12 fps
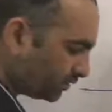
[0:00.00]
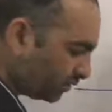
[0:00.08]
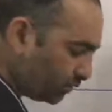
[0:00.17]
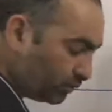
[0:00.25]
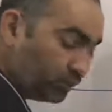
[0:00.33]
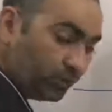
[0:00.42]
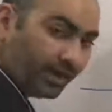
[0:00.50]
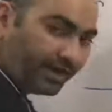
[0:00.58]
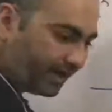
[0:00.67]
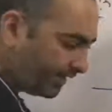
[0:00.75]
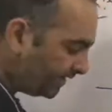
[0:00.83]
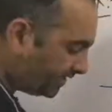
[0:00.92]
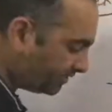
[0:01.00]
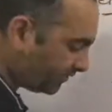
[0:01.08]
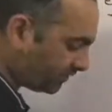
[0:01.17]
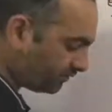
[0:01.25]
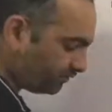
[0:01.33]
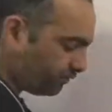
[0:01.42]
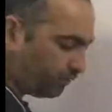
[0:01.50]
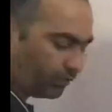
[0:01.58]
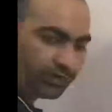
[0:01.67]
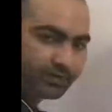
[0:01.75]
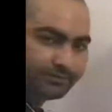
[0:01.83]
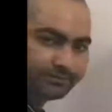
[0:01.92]
2 and height is what?
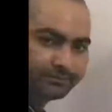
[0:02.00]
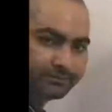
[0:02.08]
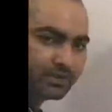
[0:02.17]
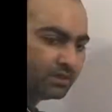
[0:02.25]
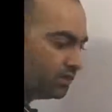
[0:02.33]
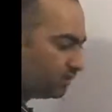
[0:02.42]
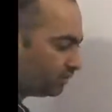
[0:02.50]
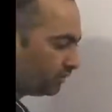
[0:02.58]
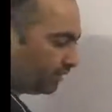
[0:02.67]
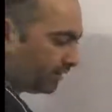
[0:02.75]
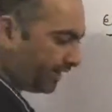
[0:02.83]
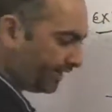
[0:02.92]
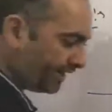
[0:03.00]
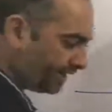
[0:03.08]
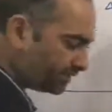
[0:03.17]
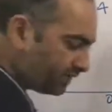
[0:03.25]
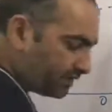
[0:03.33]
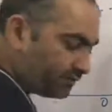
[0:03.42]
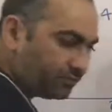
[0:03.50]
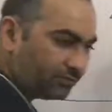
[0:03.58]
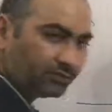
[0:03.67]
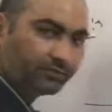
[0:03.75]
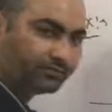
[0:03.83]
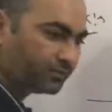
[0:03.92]
4. So area is what?
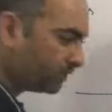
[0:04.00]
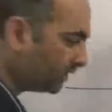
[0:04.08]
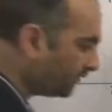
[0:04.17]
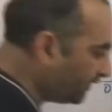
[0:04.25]
4. Now